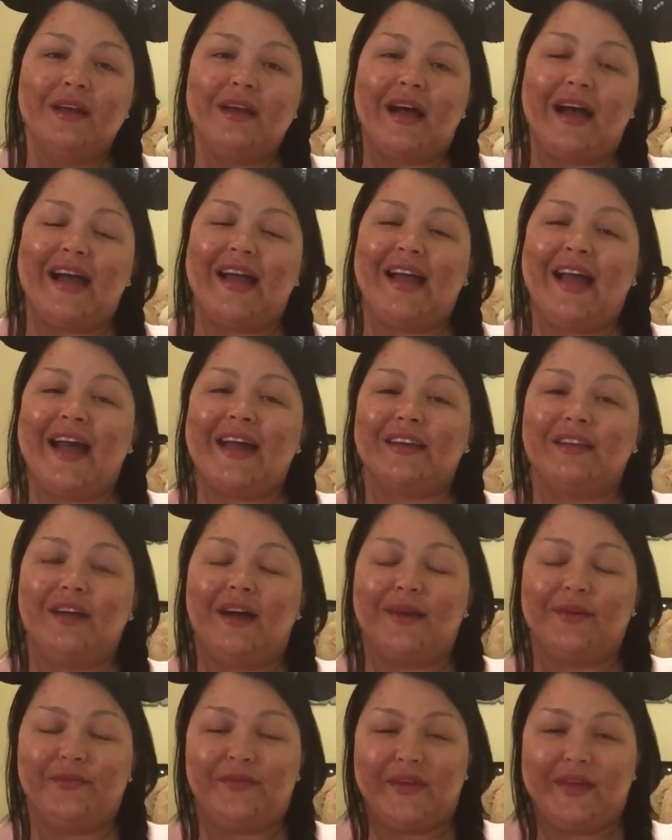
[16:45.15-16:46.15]
I had a
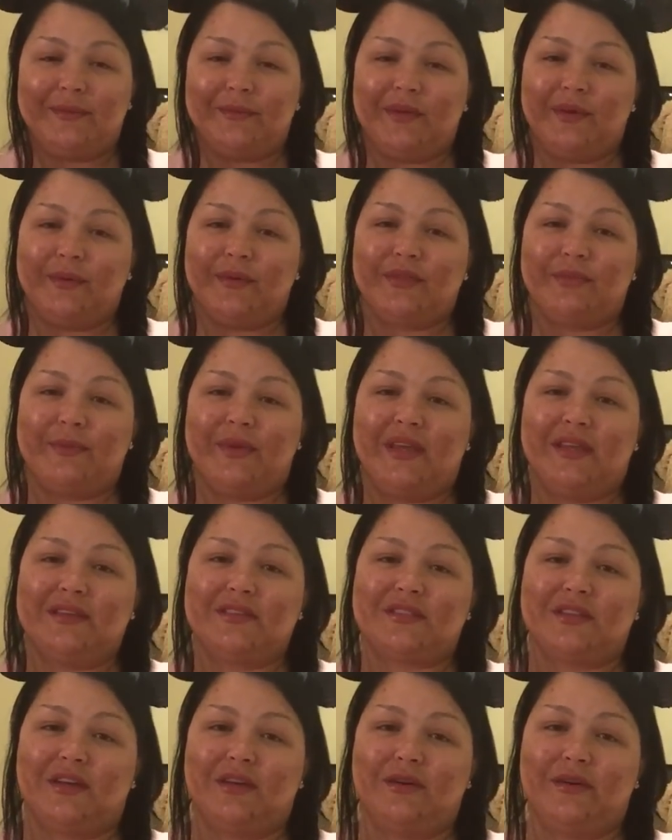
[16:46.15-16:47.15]
lot of family with me,
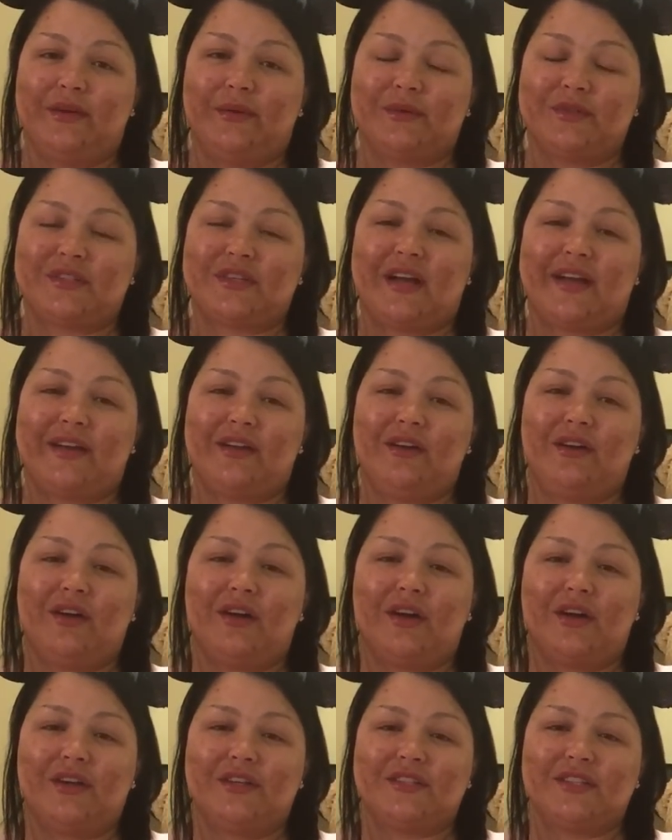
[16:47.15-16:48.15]
so it was kind of
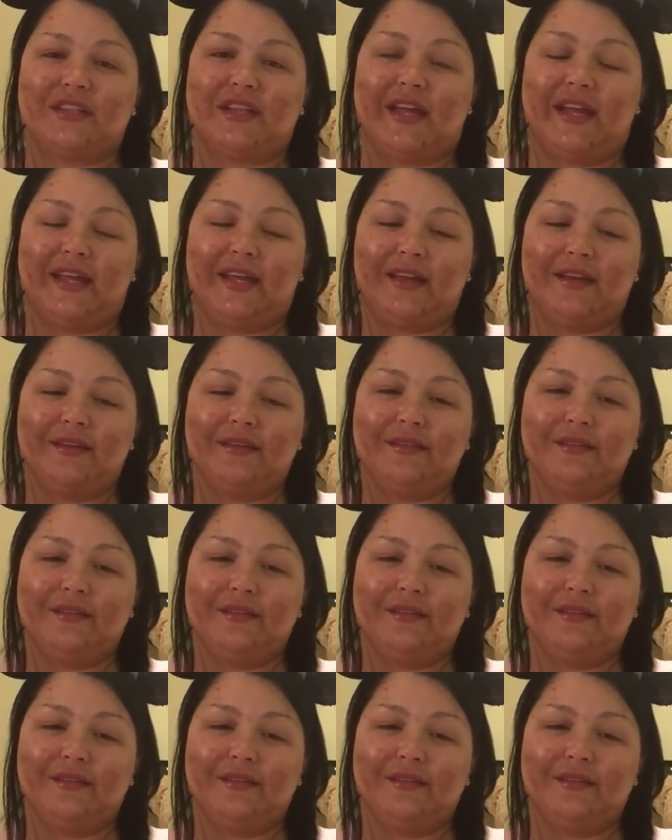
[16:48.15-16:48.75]
hard to like,